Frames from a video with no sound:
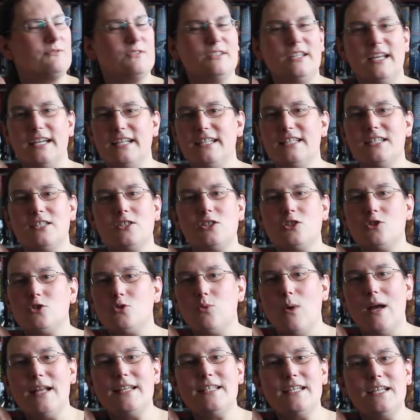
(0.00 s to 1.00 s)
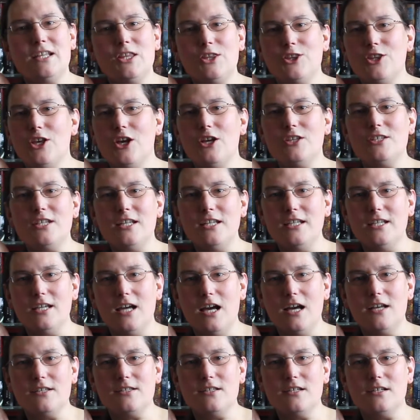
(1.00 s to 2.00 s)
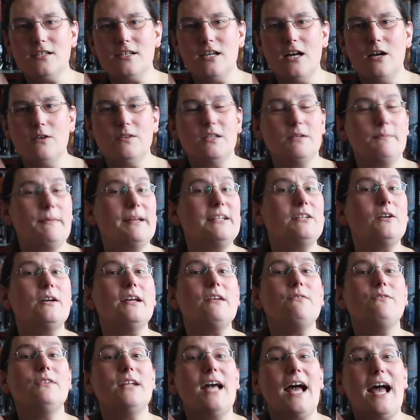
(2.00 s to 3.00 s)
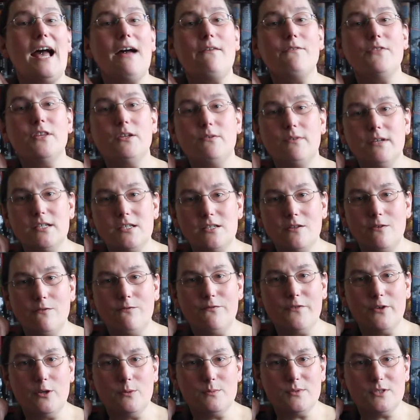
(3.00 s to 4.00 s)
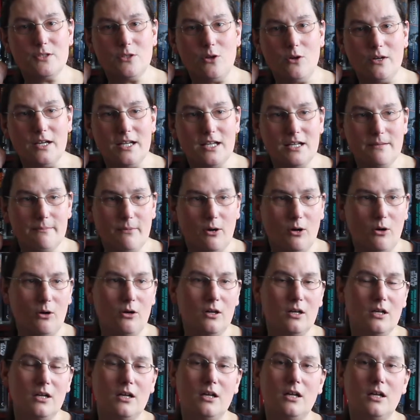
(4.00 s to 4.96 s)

they 20, 30 years ago. They may not even have the original film stock anymore.